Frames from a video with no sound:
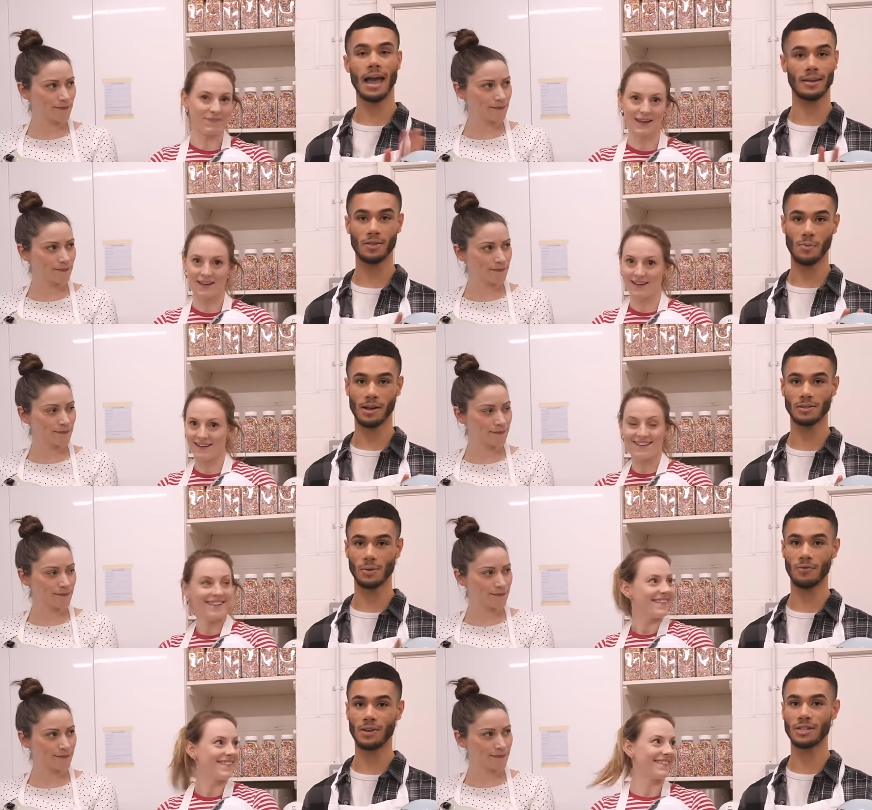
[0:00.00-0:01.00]
Speaker 1: any of the brands
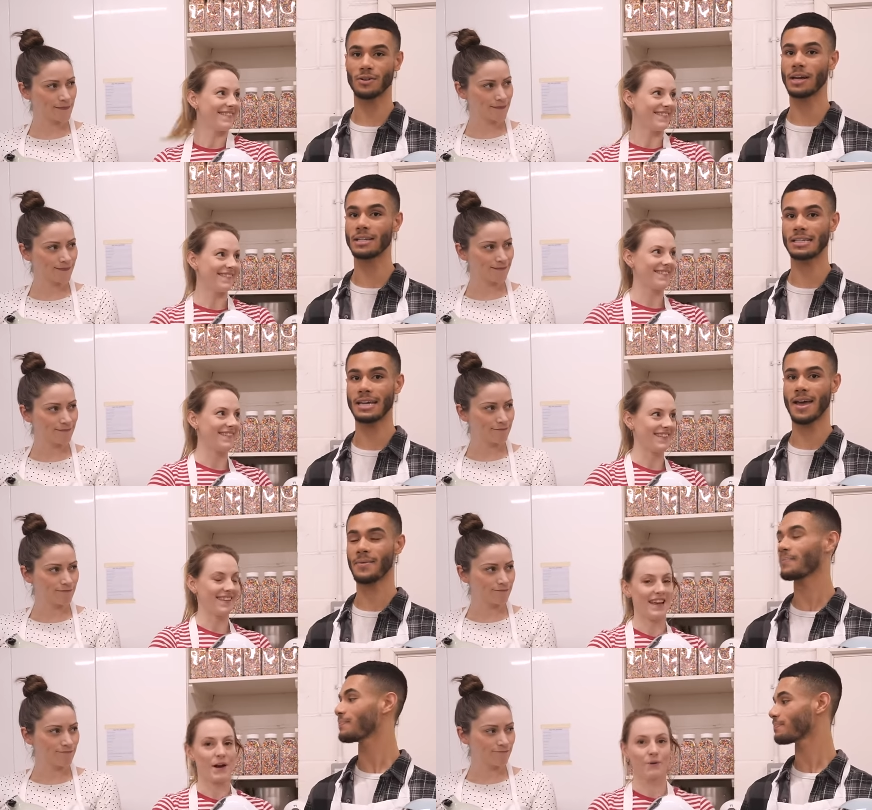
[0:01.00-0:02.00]
that are featuring it today.
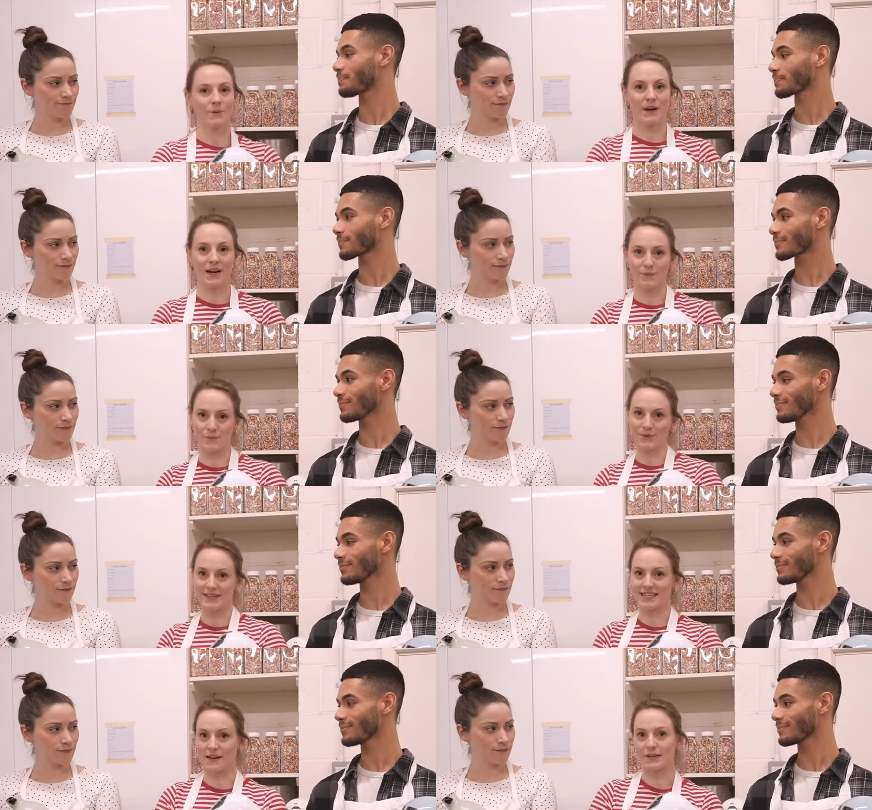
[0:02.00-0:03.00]
Speaker 2: Yeah, we went out and bought
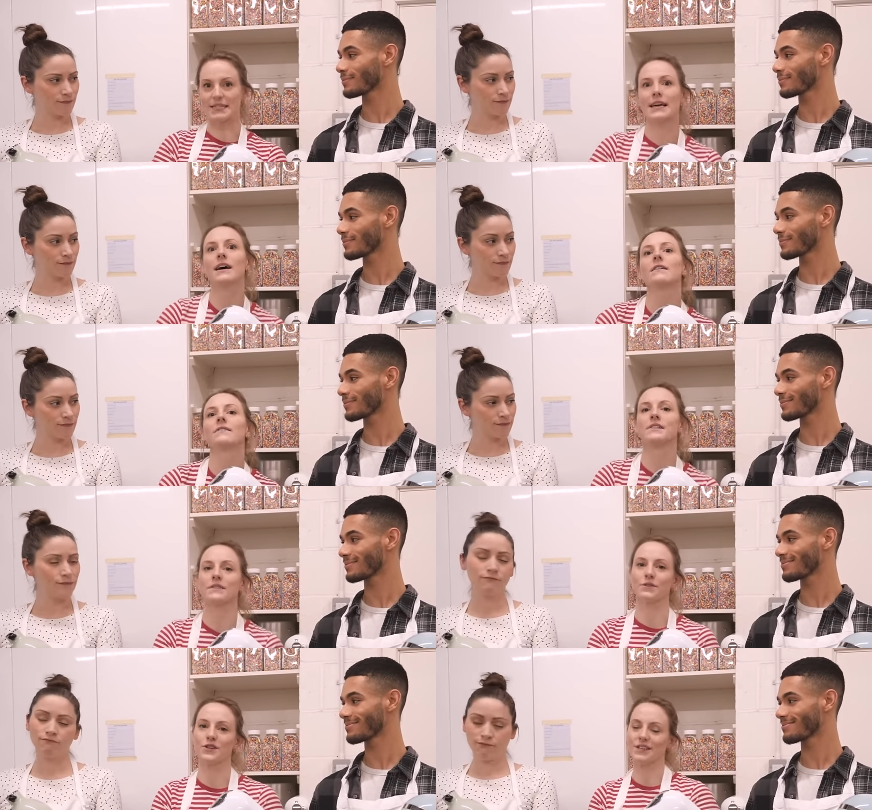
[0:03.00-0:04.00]
these ourselves.
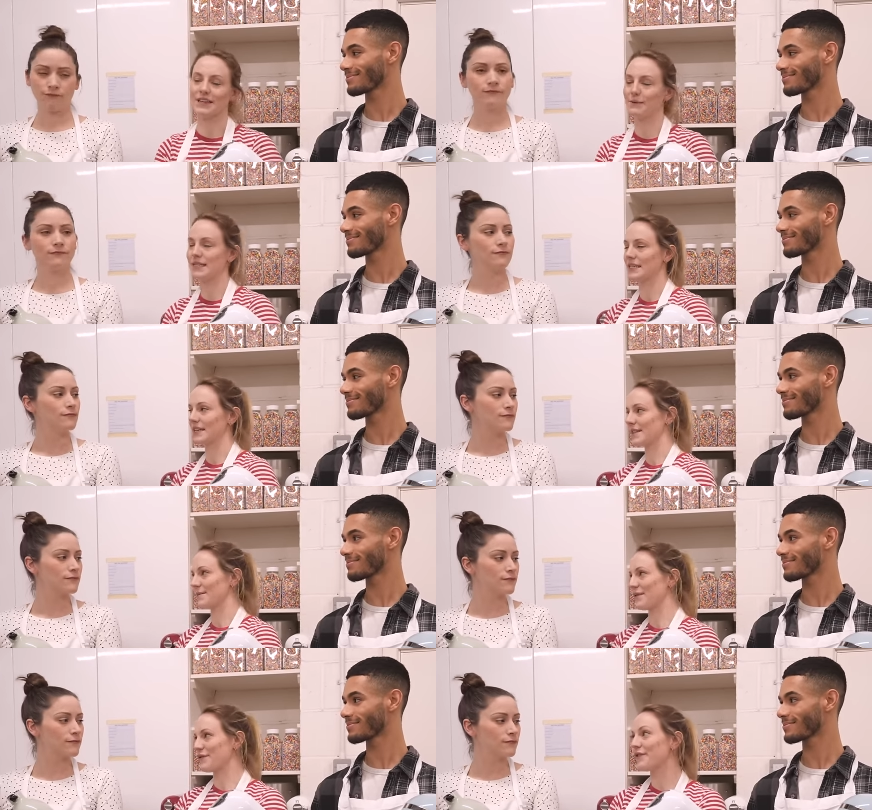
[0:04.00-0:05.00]
Unfortunately, we didn't get
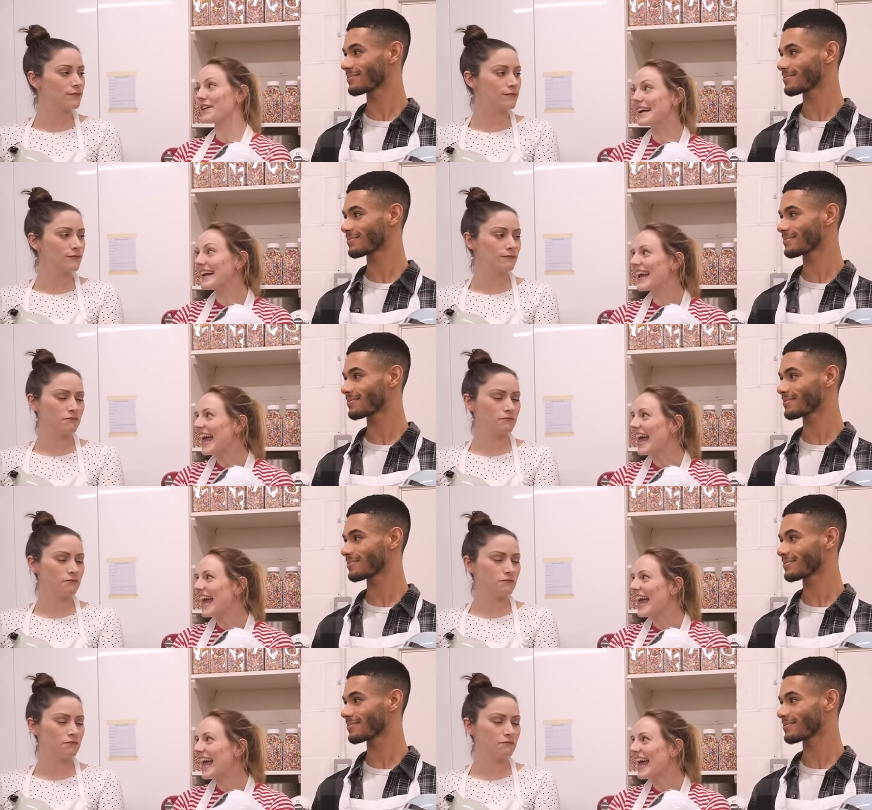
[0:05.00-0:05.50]
them for free,